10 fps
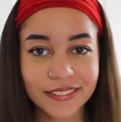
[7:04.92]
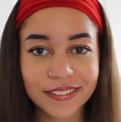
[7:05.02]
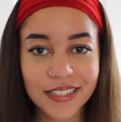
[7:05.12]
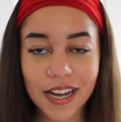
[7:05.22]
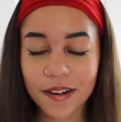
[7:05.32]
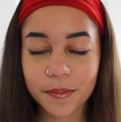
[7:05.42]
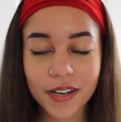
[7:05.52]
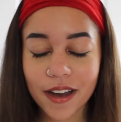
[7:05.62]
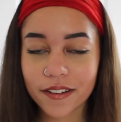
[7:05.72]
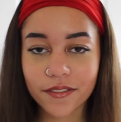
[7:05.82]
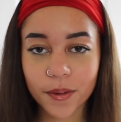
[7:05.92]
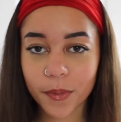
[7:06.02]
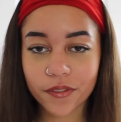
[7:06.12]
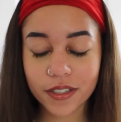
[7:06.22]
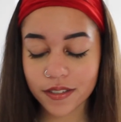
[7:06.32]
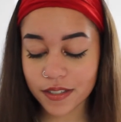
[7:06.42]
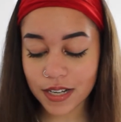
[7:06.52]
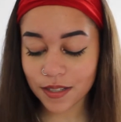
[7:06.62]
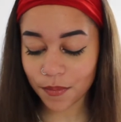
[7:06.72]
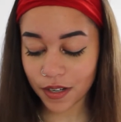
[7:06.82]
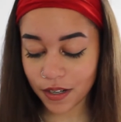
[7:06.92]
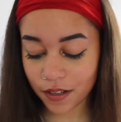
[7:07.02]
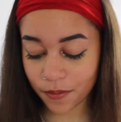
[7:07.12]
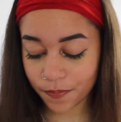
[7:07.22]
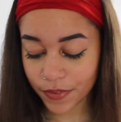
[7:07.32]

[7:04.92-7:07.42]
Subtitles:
Not for movies. It's not something I do.